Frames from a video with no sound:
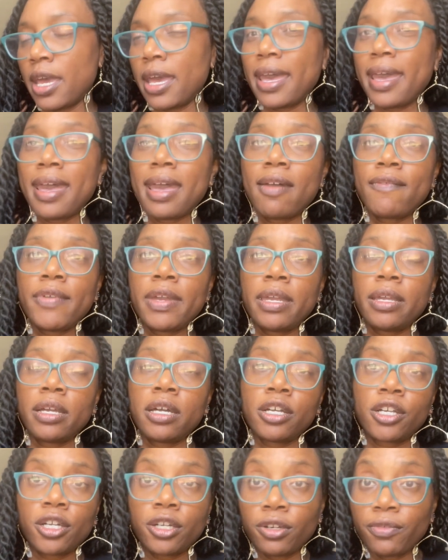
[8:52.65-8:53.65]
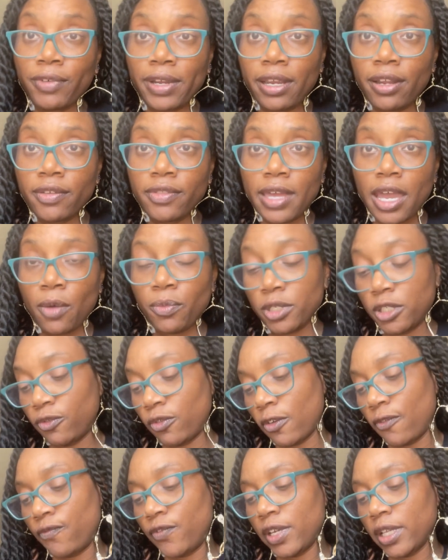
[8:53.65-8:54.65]
having a career that was
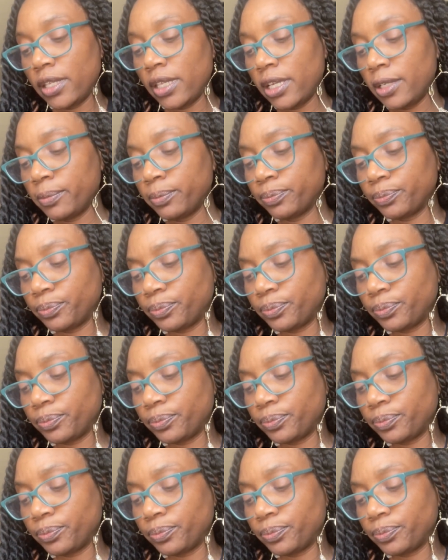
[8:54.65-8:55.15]
fulfilling